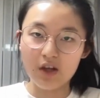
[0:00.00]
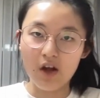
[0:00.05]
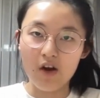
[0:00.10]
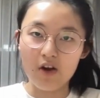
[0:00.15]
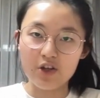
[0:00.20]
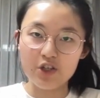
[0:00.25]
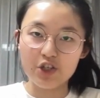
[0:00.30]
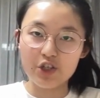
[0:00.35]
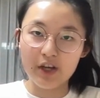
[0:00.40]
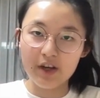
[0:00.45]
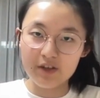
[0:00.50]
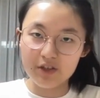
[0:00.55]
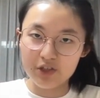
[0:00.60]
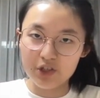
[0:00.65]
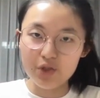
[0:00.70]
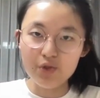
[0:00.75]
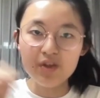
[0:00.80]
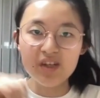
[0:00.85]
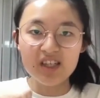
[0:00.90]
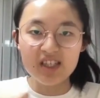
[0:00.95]
are shared
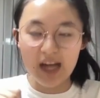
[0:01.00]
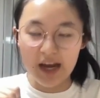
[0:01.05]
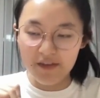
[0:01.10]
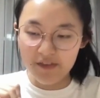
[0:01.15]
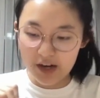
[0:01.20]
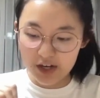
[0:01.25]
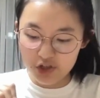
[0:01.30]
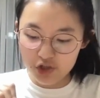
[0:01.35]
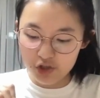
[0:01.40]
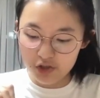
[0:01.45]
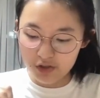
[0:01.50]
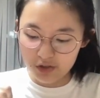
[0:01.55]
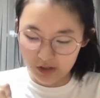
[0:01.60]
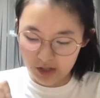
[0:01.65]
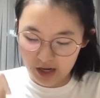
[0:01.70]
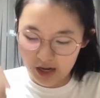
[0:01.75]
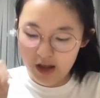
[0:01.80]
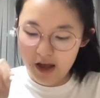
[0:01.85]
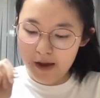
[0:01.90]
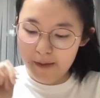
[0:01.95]

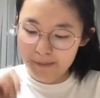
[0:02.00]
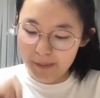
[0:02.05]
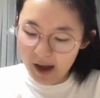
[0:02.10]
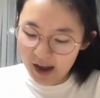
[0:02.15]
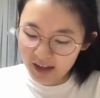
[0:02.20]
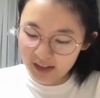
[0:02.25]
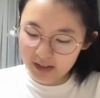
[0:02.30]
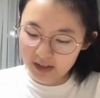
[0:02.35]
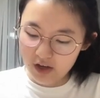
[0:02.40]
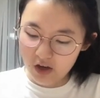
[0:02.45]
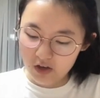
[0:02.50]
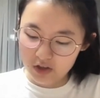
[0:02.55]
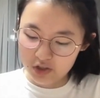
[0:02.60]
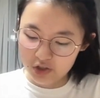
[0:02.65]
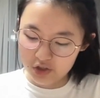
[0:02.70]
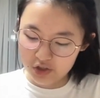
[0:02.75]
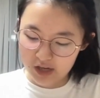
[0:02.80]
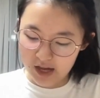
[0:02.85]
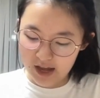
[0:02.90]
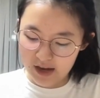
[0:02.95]
unidirectionally by the
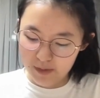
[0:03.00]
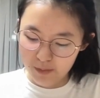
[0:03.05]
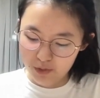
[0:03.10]
oxygen atom,